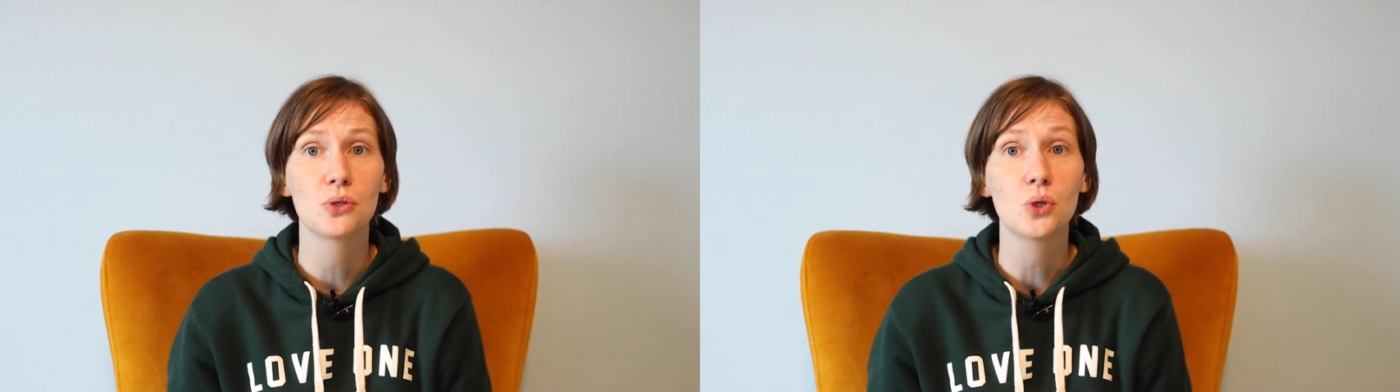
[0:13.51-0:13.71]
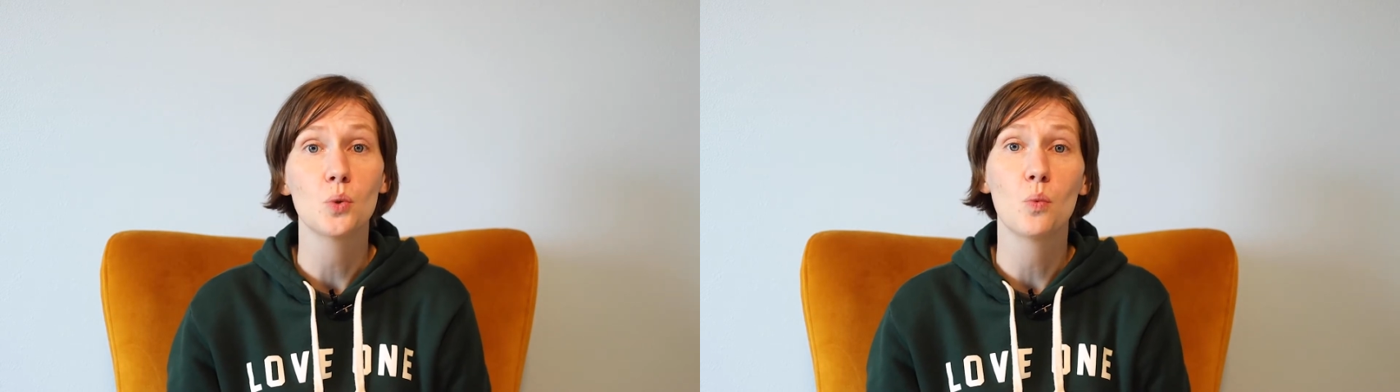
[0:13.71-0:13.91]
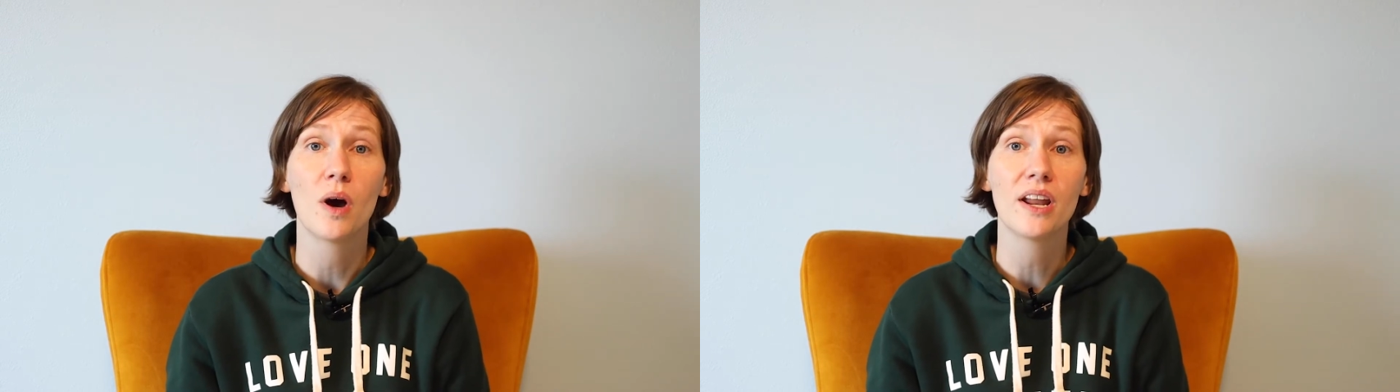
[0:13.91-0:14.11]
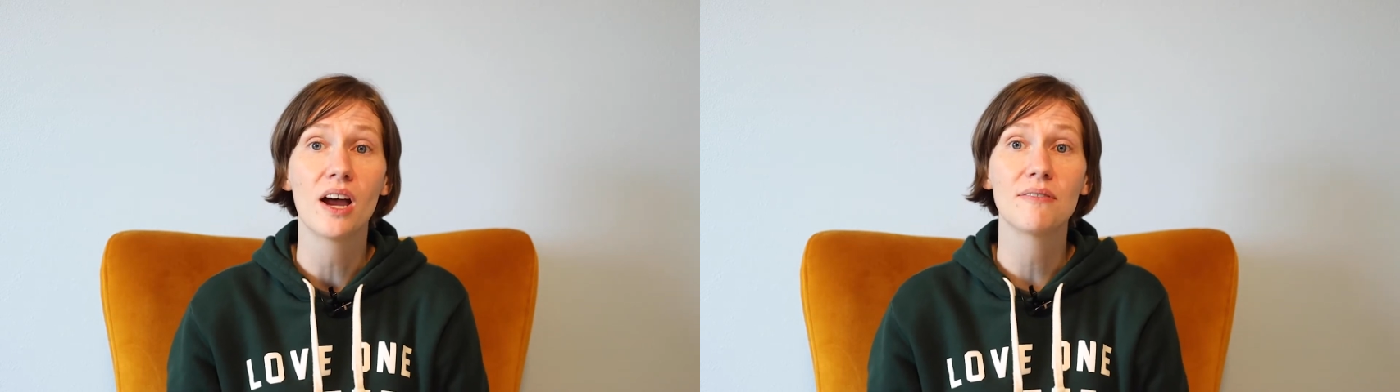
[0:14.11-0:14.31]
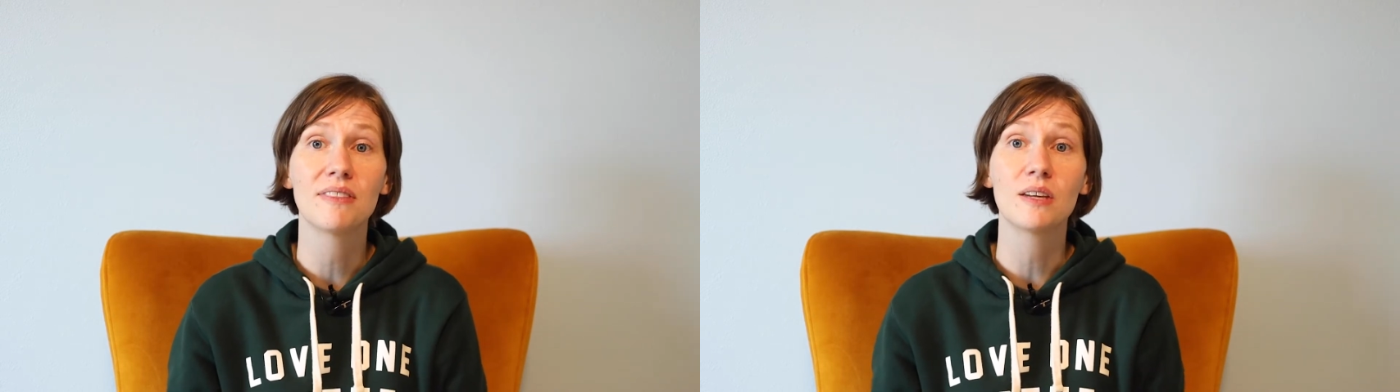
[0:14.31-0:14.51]
to one
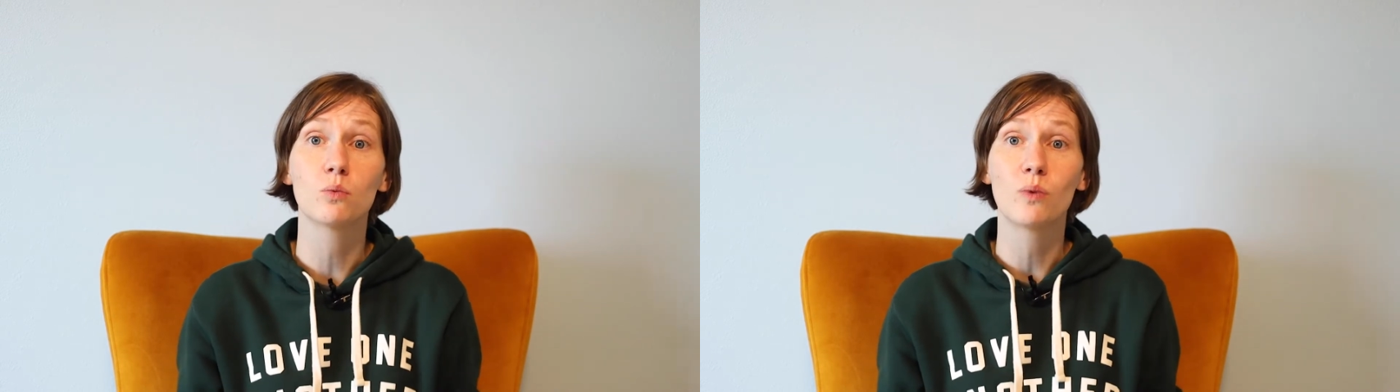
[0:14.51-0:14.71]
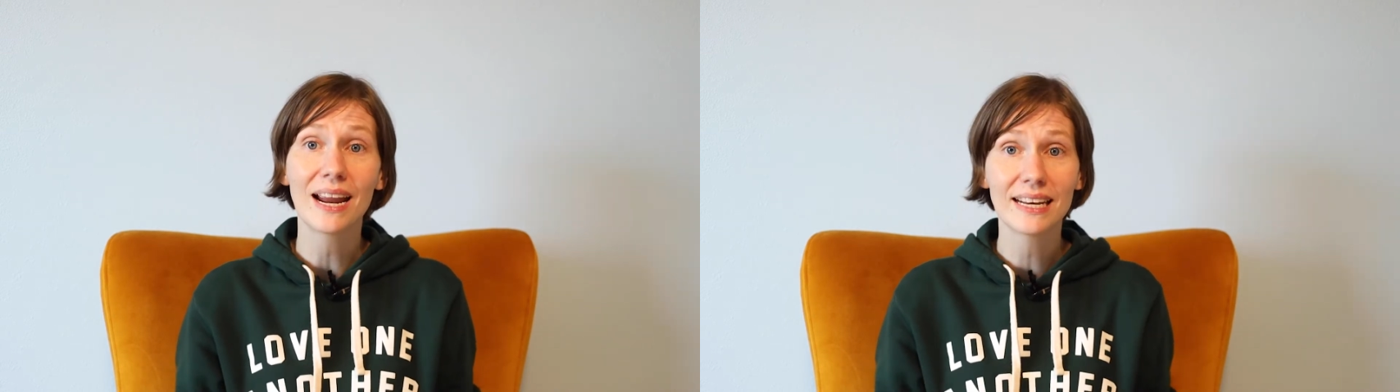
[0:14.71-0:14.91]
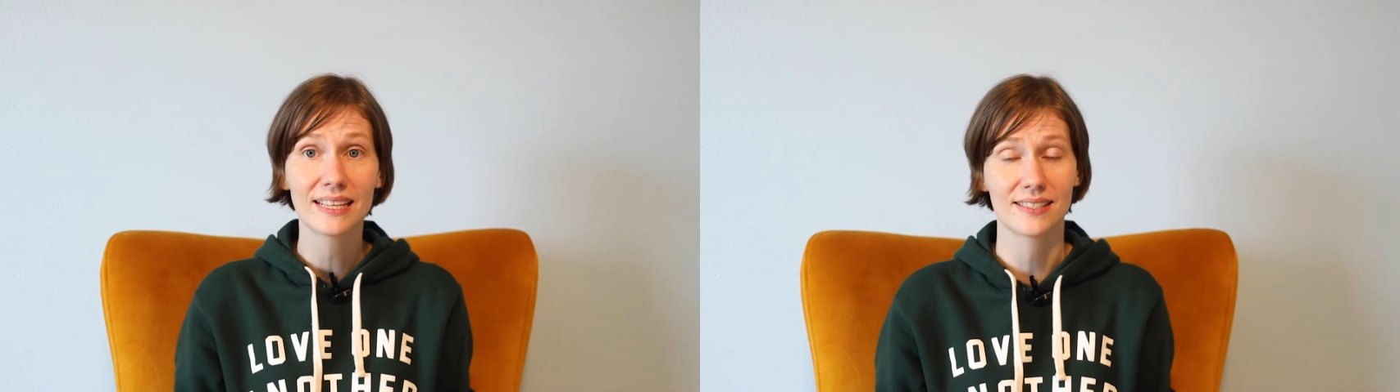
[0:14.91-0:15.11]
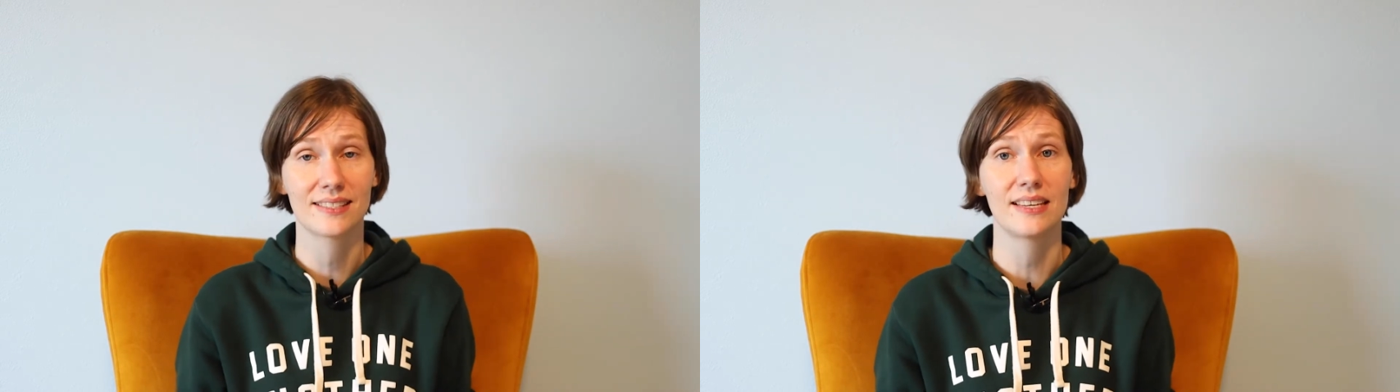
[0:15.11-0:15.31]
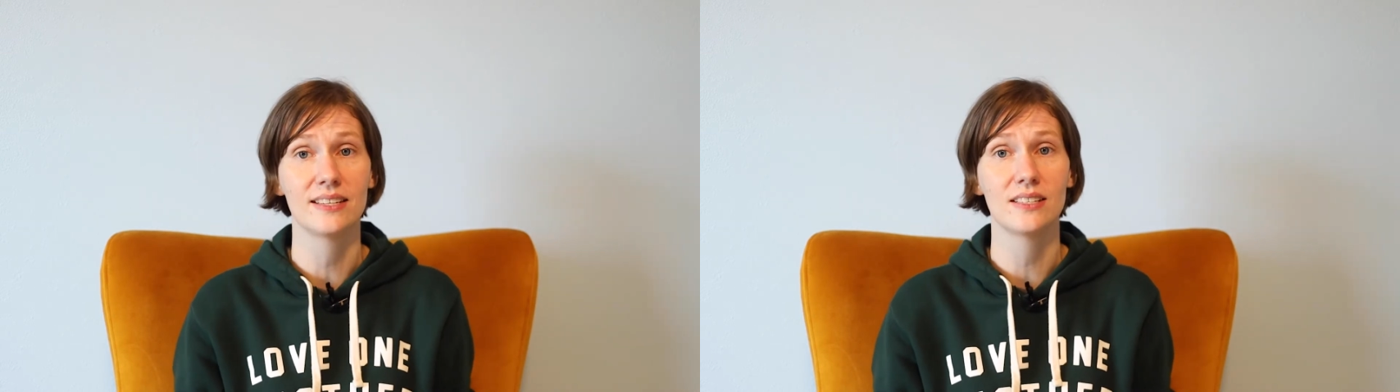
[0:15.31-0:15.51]
of the writing
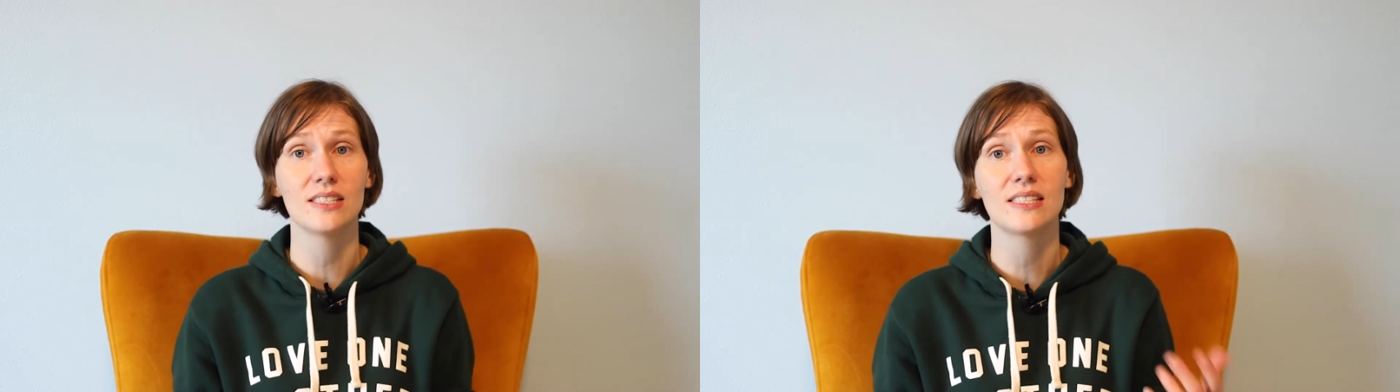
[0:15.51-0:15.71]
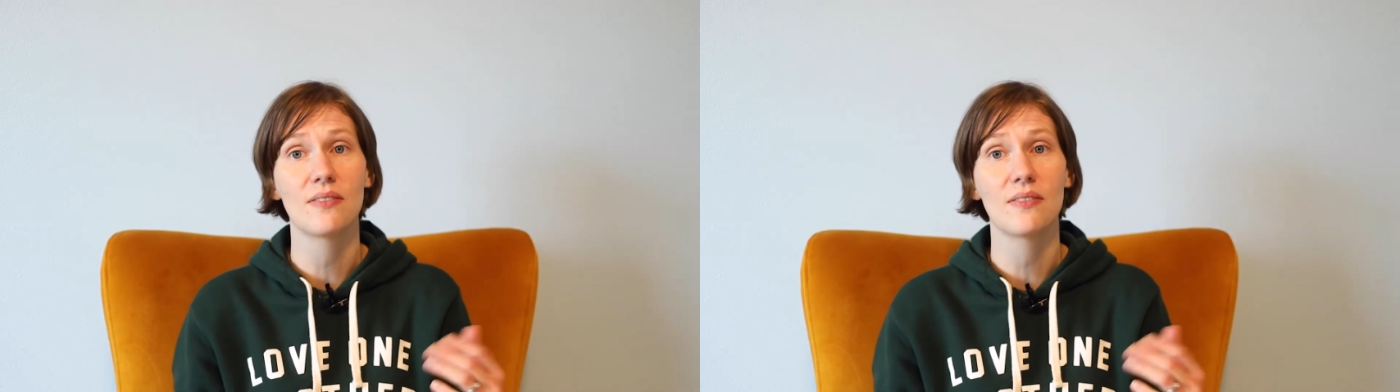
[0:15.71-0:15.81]
skills